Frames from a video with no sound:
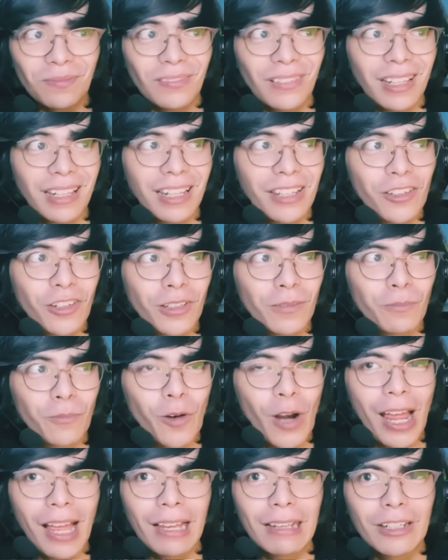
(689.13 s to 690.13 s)
and then you can
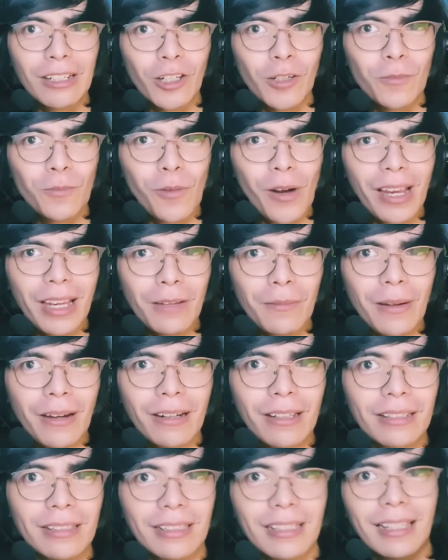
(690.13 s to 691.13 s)
brag
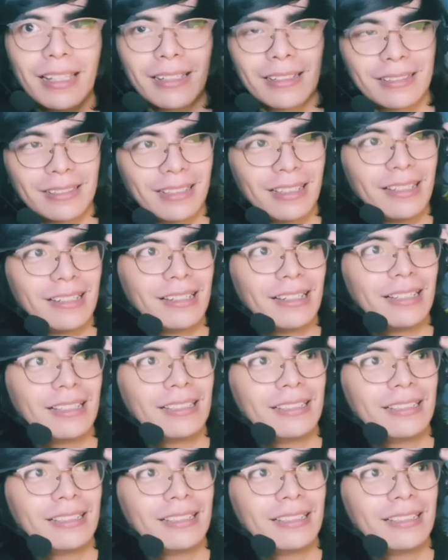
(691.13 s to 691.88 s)
about it. Like, I